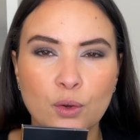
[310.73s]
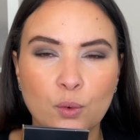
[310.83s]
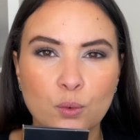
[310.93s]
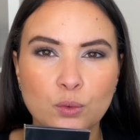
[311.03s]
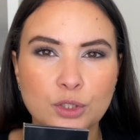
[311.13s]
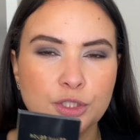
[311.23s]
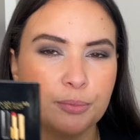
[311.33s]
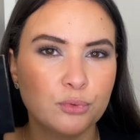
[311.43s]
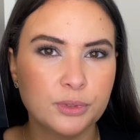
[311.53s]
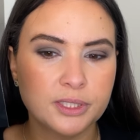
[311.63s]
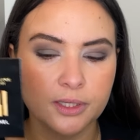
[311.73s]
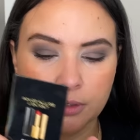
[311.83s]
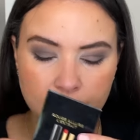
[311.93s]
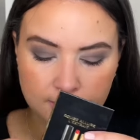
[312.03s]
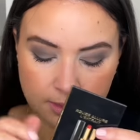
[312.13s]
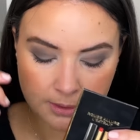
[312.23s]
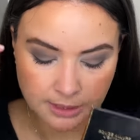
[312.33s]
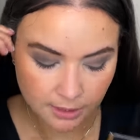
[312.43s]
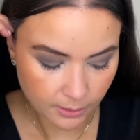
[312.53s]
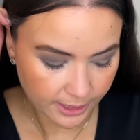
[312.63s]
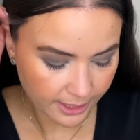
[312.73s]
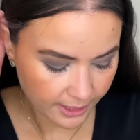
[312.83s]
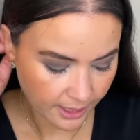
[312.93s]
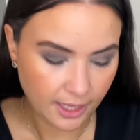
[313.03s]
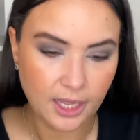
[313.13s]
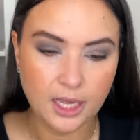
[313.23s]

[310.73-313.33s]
Rouge Puissant. So let's go ahead,